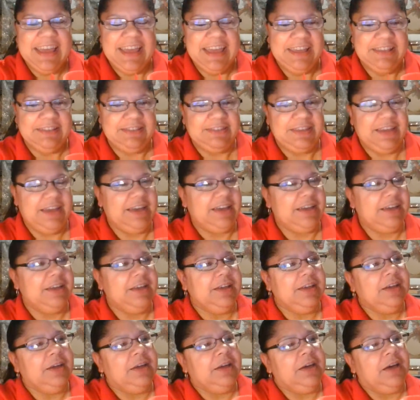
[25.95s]
It's a
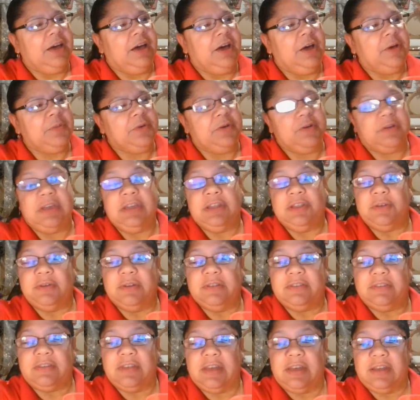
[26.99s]

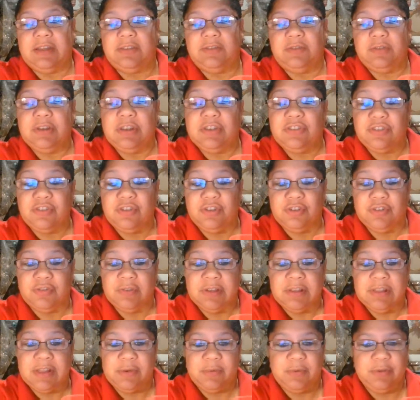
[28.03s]
coquito. It's a traditional
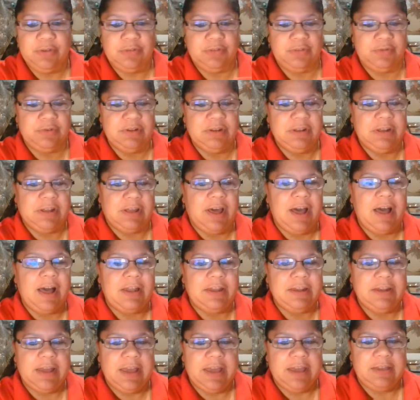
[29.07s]
drink that we use during the
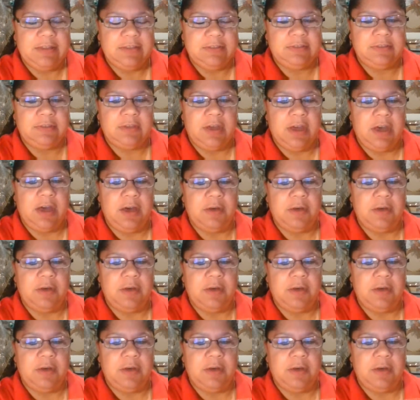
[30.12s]
holidays.